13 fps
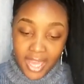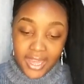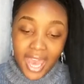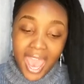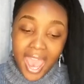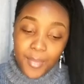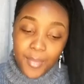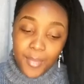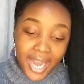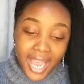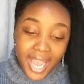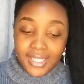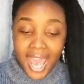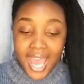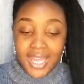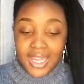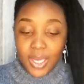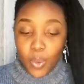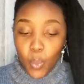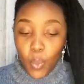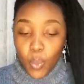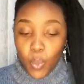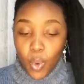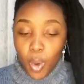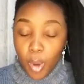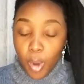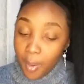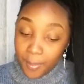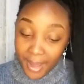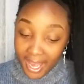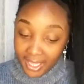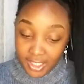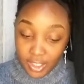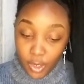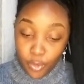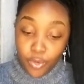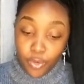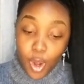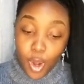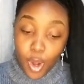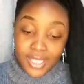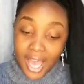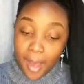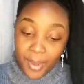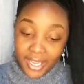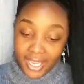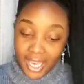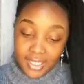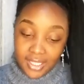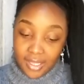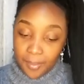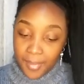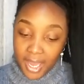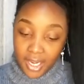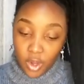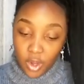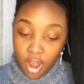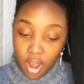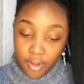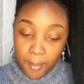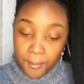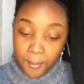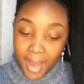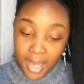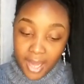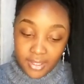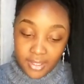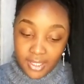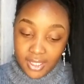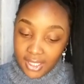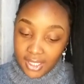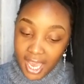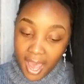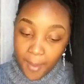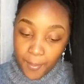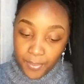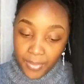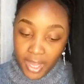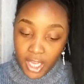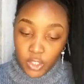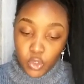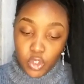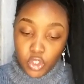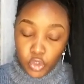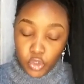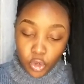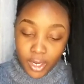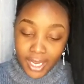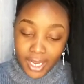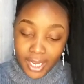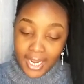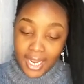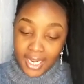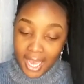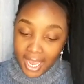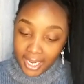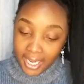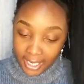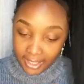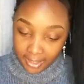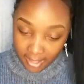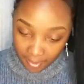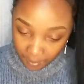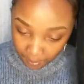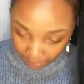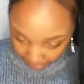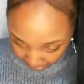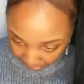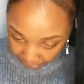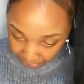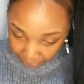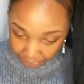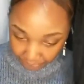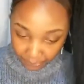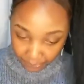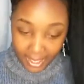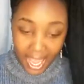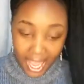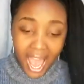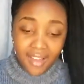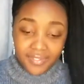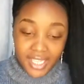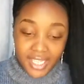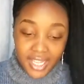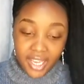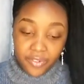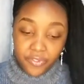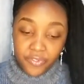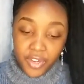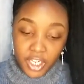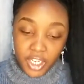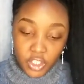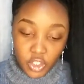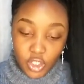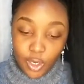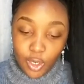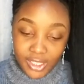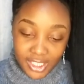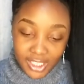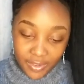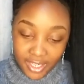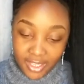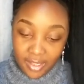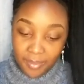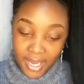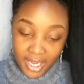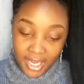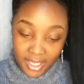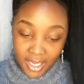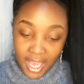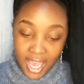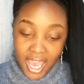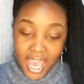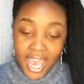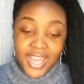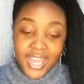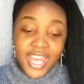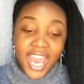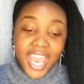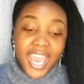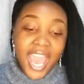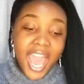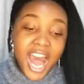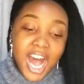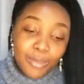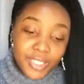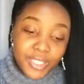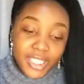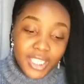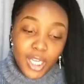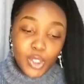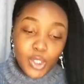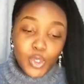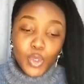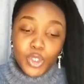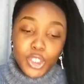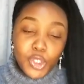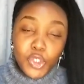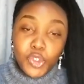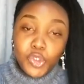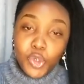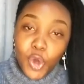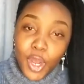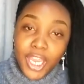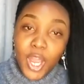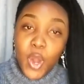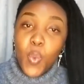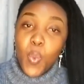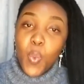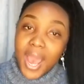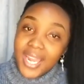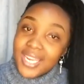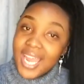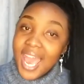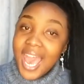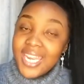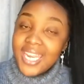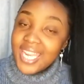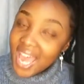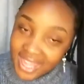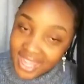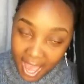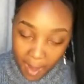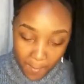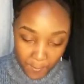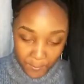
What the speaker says: The Ammonites and the Moabites rose up against the men of Mount Seir to destroy and annihilate them. After they finished slaughtering the men, they helped to destroy one another.